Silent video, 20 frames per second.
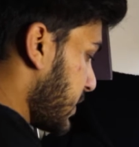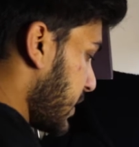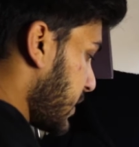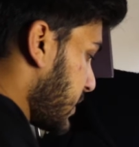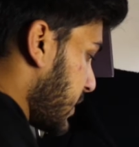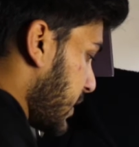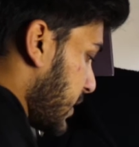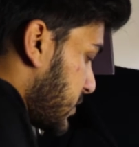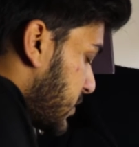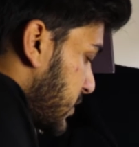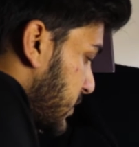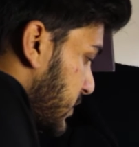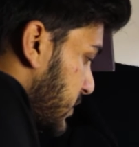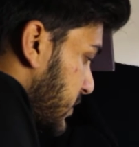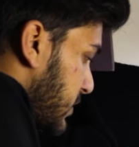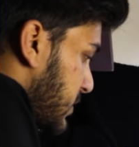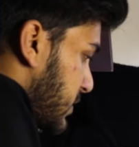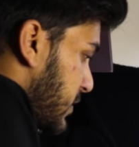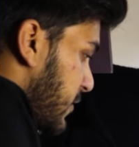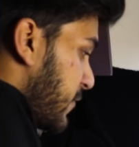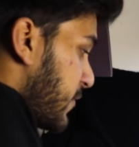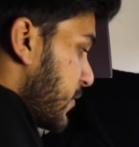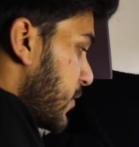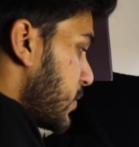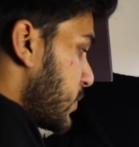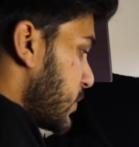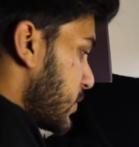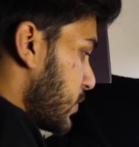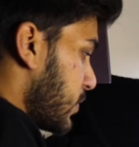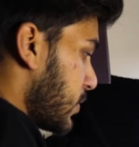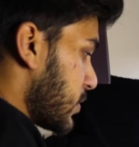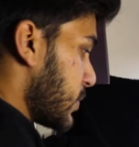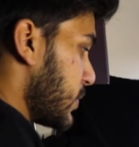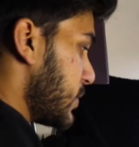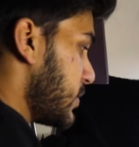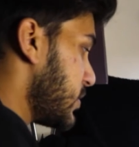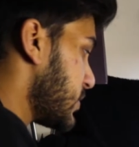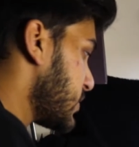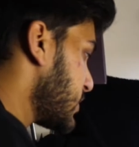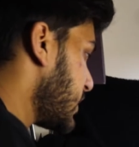get that just because the phone was auto
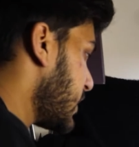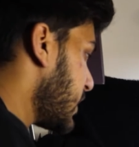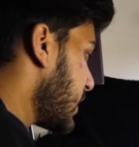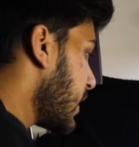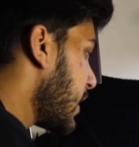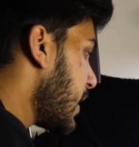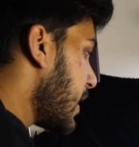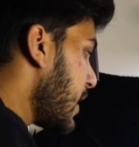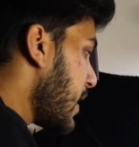adjusting.